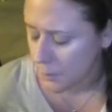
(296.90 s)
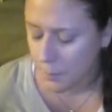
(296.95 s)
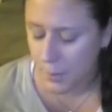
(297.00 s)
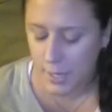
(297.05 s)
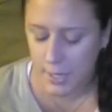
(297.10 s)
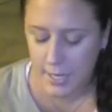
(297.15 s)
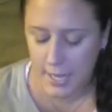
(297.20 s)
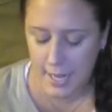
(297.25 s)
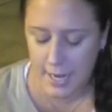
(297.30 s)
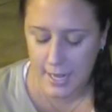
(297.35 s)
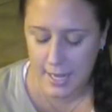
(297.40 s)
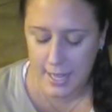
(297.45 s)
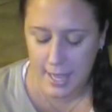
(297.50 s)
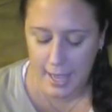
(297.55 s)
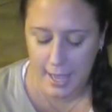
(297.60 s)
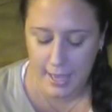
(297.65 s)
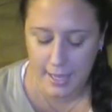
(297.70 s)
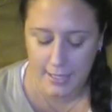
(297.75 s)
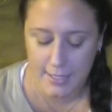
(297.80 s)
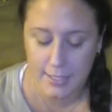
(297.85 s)
But in any
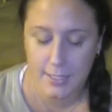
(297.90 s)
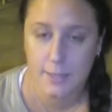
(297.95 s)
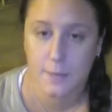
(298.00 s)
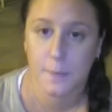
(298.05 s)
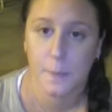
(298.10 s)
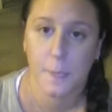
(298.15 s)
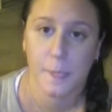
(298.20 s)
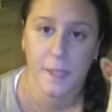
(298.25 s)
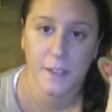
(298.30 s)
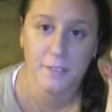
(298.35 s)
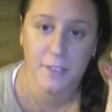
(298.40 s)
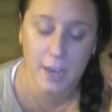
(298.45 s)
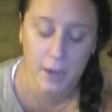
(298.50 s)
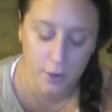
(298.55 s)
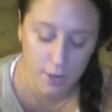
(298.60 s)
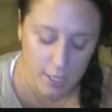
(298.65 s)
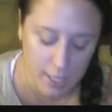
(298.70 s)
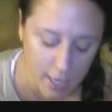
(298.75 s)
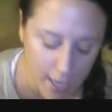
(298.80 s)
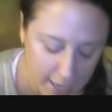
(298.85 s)
case,
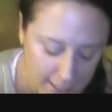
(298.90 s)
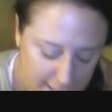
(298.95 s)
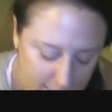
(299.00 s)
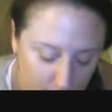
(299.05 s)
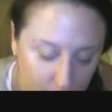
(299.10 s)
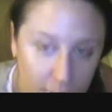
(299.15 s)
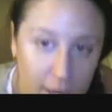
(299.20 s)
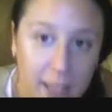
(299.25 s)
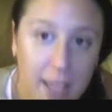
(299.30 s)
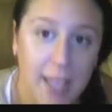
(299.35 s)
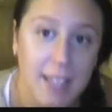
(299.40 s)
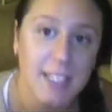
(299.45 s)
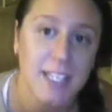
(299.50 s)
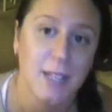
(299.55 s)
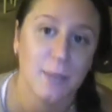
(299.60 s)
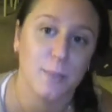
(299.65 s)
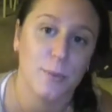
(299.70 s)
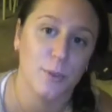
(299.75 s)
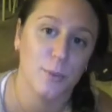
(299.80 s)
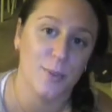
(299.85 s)
very nice. I want to get
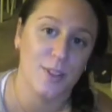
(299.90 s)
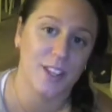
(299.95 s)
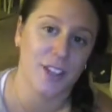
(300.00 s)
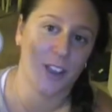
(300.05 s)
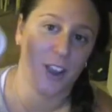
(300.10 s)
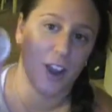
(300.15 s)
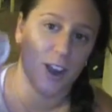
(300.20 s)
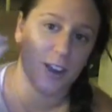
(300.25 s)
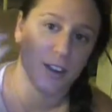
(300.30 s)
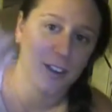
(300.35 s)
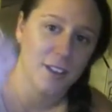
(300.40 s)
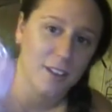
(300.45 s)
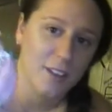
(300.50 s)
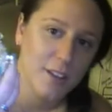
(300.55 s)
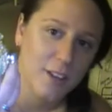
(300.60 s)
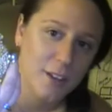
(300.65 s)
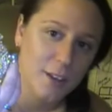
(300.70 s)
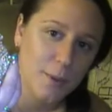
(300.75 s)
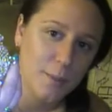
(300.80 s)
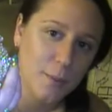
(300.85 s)
into the mood with the car
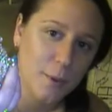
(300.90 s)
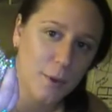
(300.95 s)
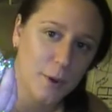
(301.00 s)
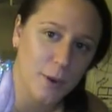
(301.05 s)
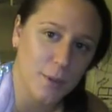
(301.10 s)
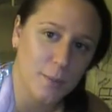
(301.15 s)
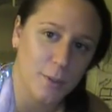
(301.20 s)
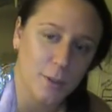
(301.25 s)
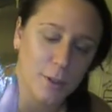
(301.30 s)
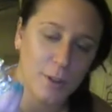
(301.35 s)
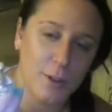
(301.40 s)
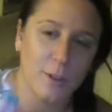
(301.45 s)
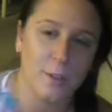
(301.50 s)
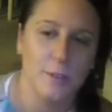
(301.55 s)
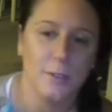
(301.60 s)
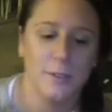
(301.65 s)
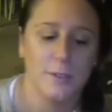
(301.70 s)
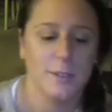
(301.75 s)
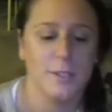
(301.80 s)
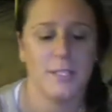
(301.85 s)

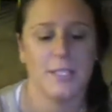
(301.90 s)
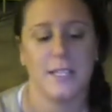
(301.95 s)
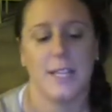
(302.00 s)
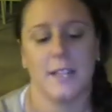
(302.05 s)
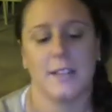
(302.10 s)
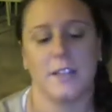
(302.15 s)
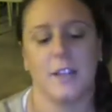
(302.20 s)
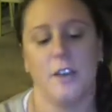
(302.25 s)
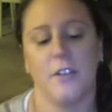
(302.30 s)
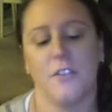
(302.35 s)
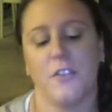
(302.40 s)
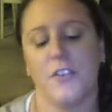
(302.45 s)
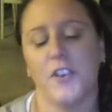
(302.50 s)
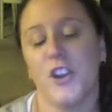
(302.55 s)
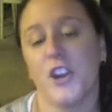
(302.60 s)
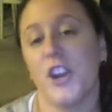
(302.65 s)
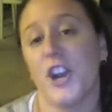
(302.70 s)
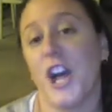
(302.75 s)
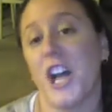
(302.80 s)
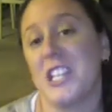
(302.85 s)
portable. Stick the
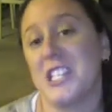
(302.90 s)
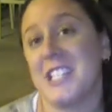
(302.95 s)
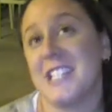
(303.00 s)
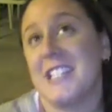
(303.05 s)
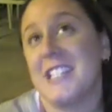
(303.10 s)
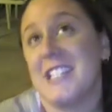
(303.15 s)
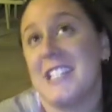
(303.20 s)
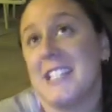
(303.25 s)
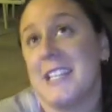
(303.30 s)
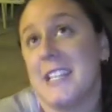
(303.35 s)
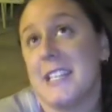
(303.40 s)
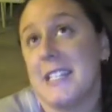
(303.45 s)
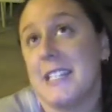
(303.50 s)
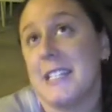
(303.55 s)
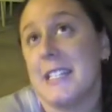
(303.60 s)
frosted,